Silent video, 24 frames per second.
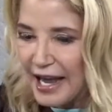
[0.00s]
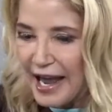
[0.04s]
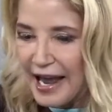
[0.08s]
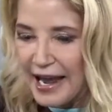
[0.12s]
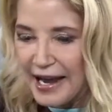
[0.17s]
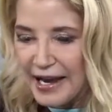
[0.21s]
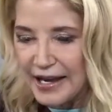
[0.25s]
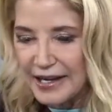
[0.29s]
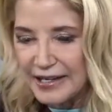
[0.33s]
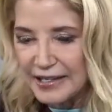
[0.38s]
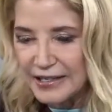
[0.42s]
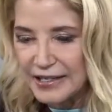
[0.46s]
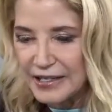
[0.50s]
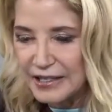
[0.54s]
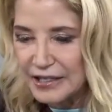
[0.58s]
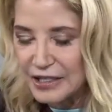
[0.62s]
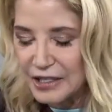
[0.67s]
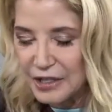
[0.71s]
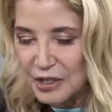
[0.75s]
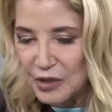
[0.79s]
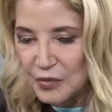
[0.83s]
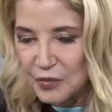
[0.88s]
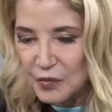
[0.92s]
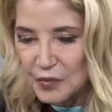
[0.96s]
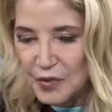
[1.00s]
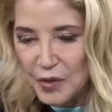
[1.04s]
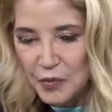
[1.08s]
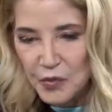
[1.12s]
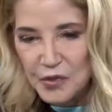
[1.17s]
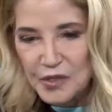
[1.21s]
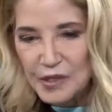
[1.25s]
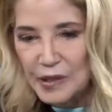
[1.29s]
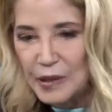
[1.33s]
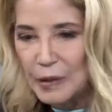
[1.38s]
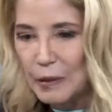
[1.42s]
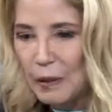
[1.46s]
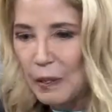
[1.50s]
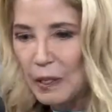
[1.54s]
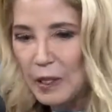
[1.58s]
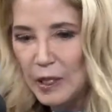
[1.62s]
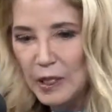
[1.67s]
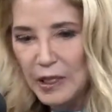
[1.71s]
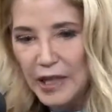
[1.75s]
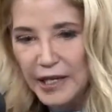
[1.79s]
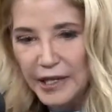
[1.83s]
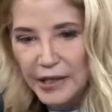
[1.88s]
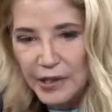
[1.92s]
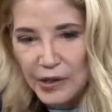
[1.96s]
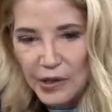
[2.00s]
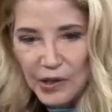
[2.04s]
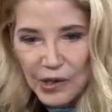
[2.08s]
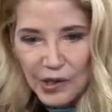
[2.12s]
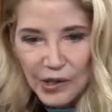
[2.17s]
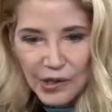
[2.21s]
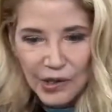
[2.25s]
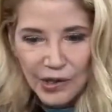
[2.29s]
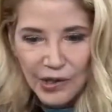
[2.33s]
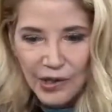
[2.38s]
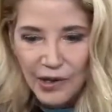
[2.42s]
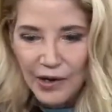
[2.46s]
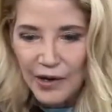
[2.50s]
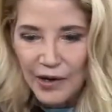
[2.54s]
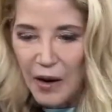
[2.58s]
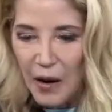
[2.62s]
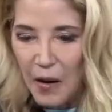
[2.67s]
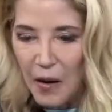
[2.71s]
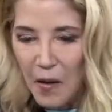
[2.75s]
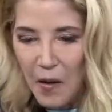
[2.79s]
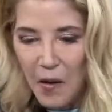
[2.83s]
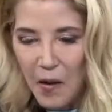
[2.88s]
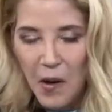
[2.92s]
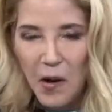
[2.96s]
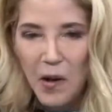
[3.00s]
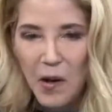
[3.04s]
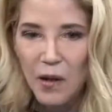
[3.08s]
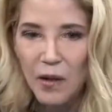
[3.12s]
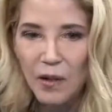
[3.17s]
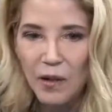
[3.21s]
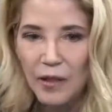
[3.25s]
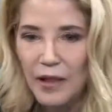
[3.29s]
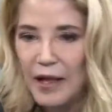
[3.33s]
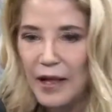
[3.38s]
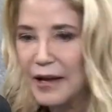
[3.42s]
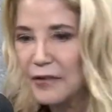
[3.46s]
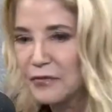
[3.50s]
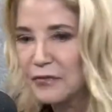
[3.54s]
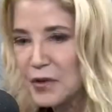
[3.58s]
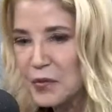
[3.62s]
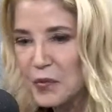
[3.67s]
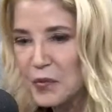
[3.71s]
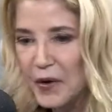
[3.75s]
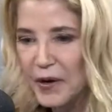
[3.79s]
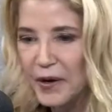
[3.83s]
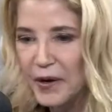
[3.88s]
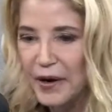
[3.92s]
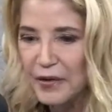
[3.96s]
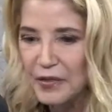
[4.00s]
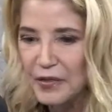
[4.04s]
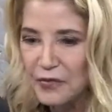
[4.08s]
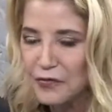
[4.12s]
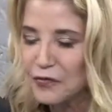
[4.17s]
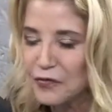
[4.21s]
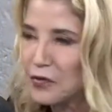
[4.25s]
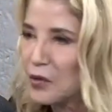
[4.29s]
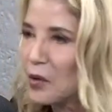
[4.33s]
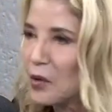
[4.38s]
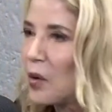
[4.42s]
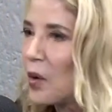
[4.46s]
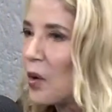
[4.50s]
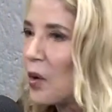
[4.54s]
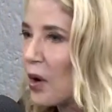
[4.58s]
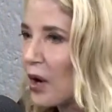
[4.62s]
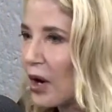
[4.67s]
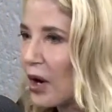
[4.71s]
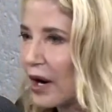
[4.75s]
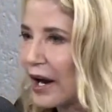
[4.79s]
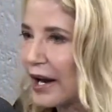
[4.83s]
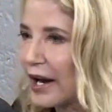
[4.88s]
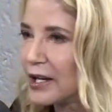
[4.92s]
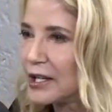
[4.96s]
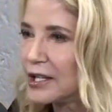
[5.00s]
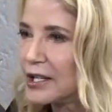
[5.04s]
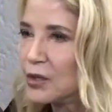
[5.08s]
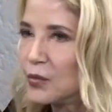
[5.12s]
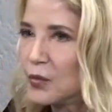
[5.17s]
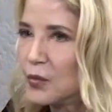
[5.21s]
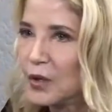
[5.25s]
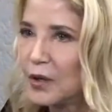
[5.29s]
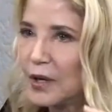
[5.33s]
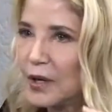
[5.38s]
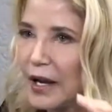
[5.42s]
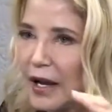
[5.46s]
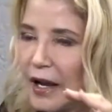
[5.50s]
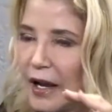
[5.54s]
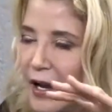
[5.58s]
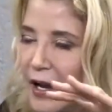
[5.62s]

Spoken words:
and, there was glitter all everywhere on the floor, and you would